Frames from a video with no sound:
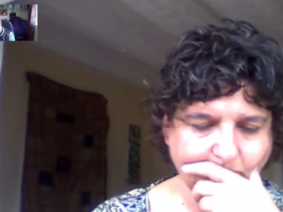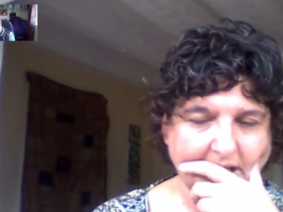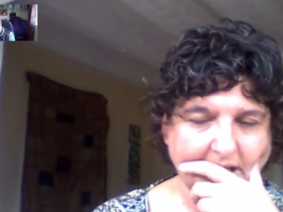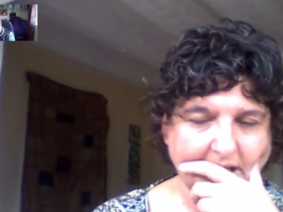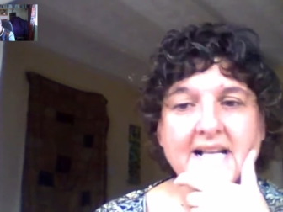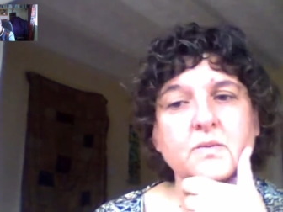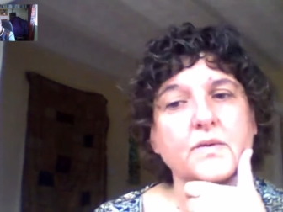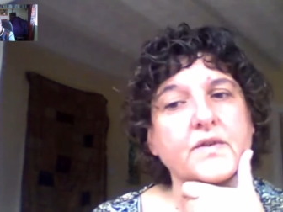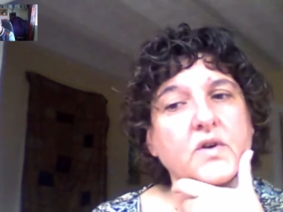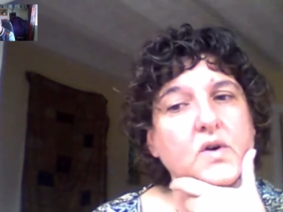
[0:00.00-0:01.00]
and that's
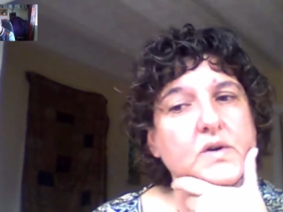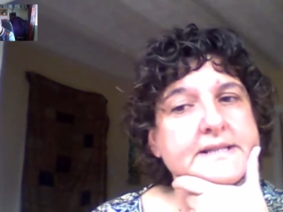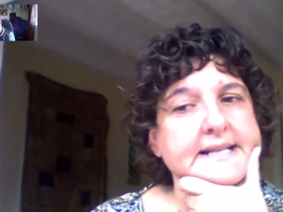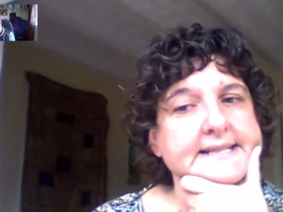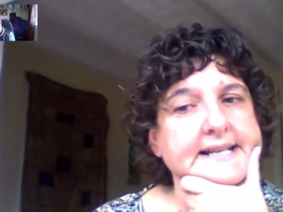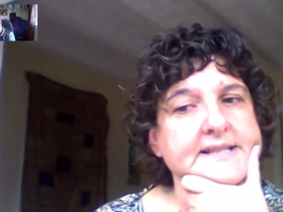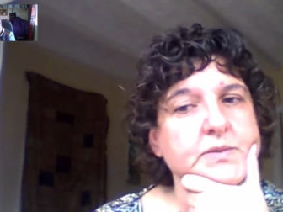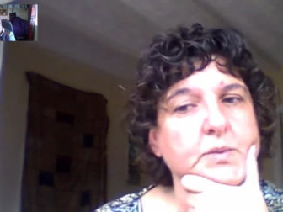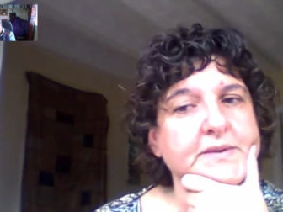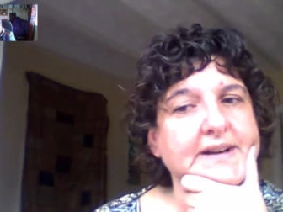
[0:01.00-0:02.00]
what the course says.
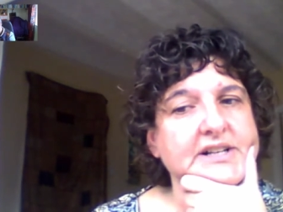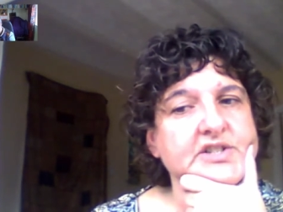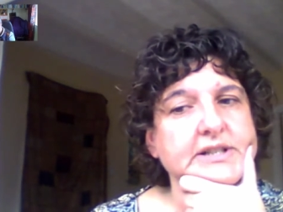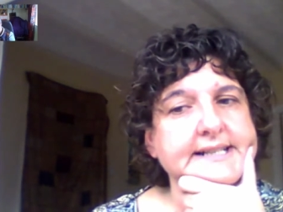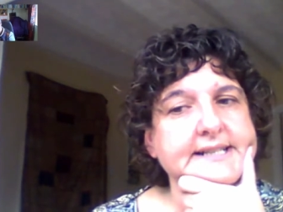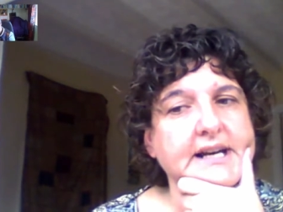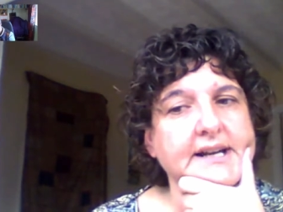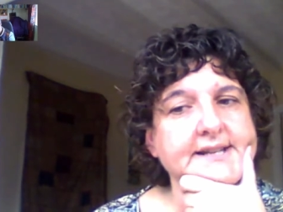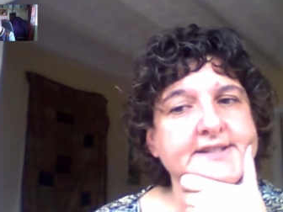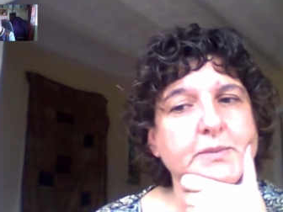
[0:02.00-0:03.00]
That's what we've actually
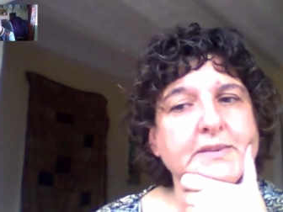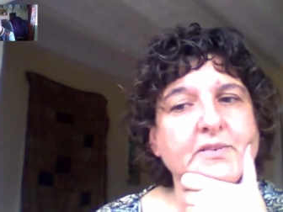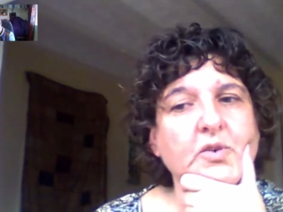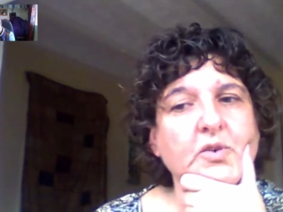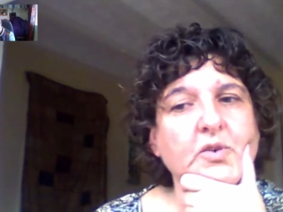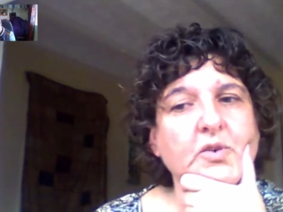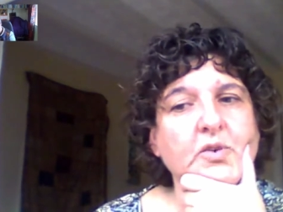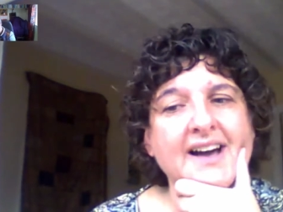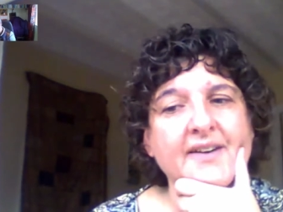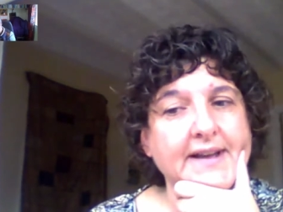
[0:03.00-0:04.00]
done. So we already
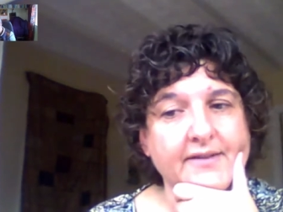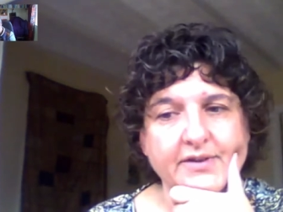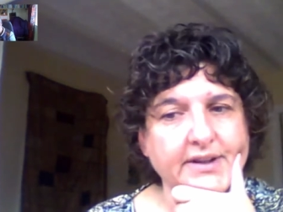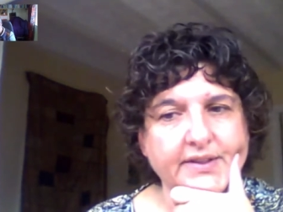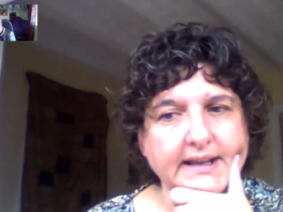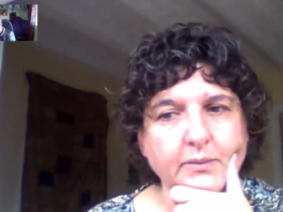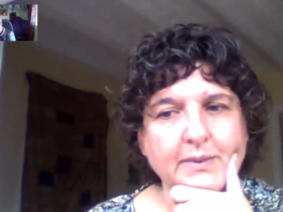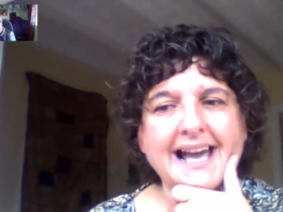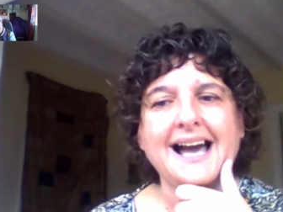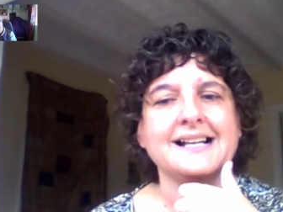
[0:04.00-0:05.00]
have everything.
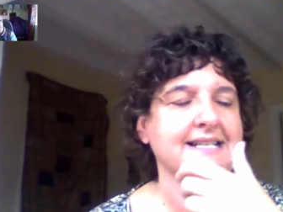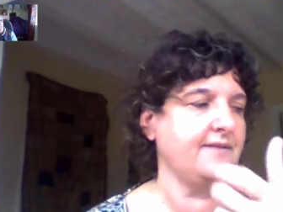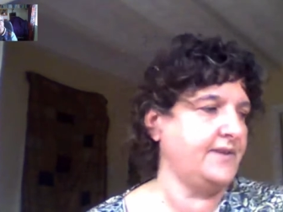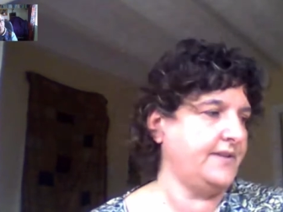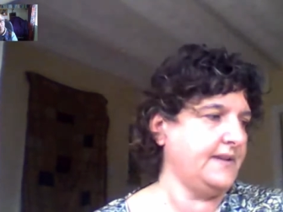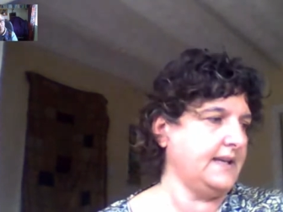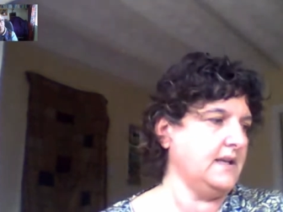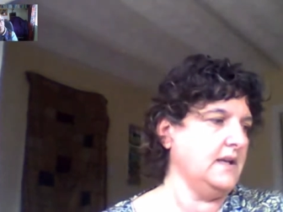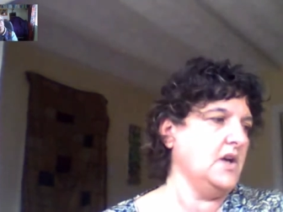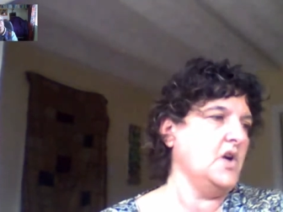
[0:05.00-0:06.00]
We had
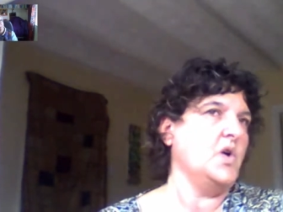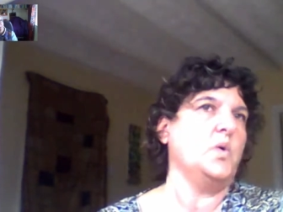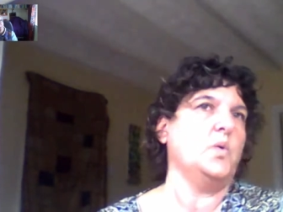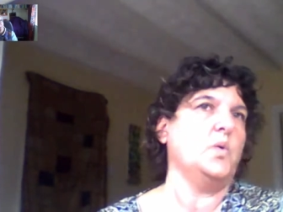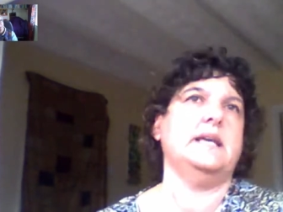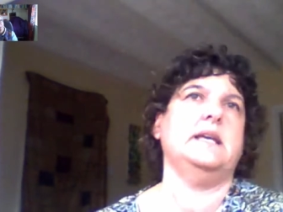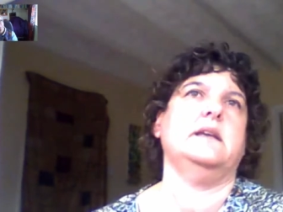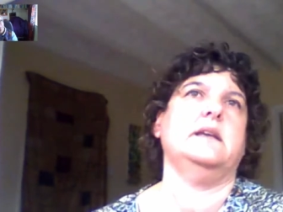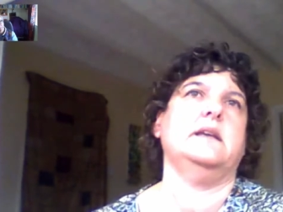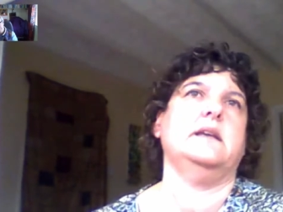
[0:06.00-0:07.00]
everything.
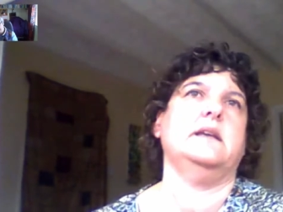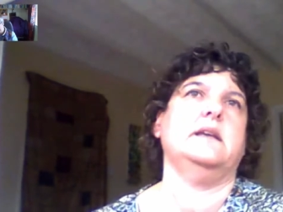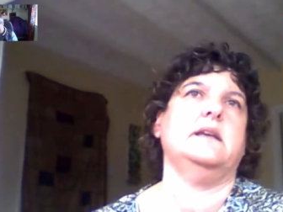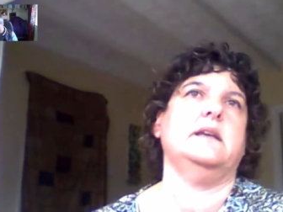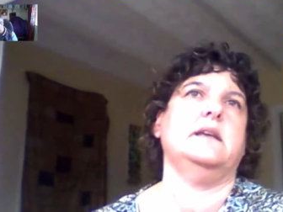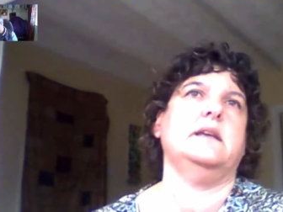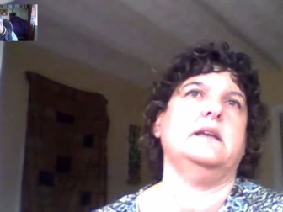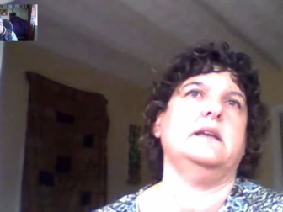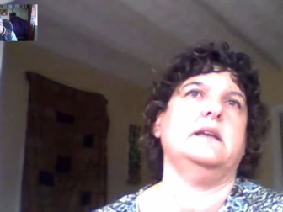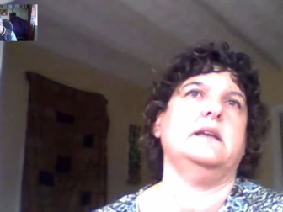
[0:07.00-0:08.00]
We we have
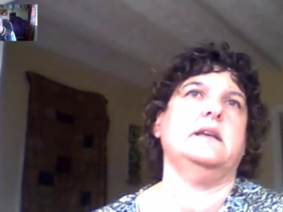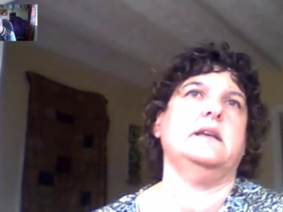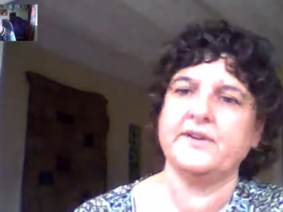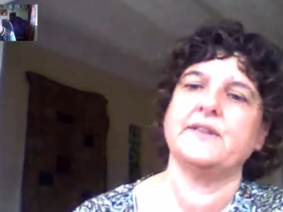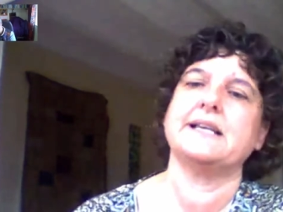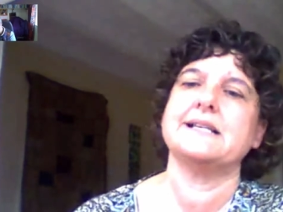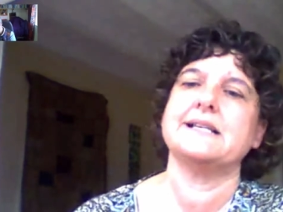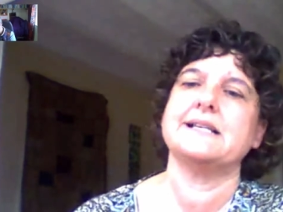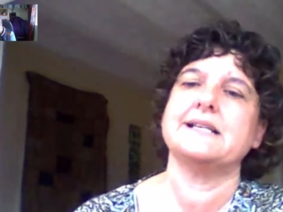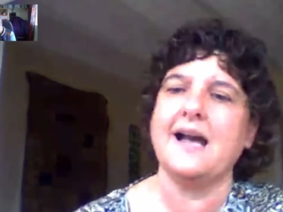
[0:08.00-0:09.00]
everything because everything
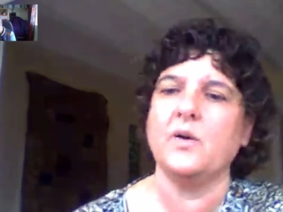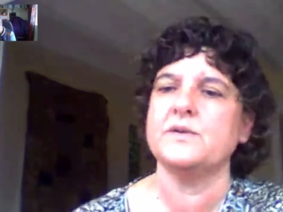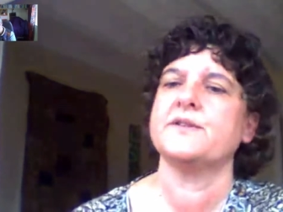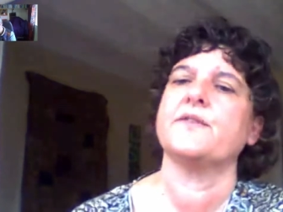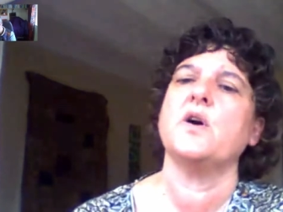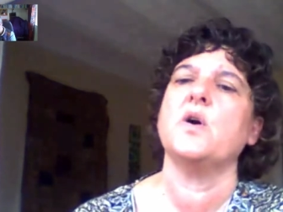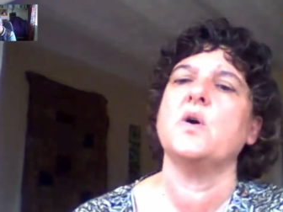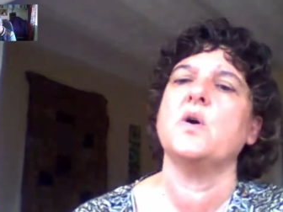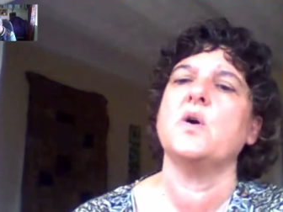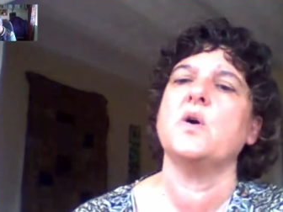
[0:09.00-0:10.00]
is now. So the
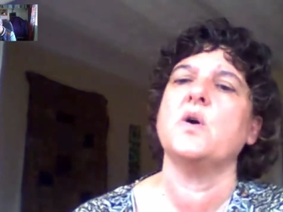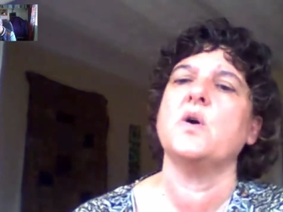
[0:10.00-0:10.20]
whole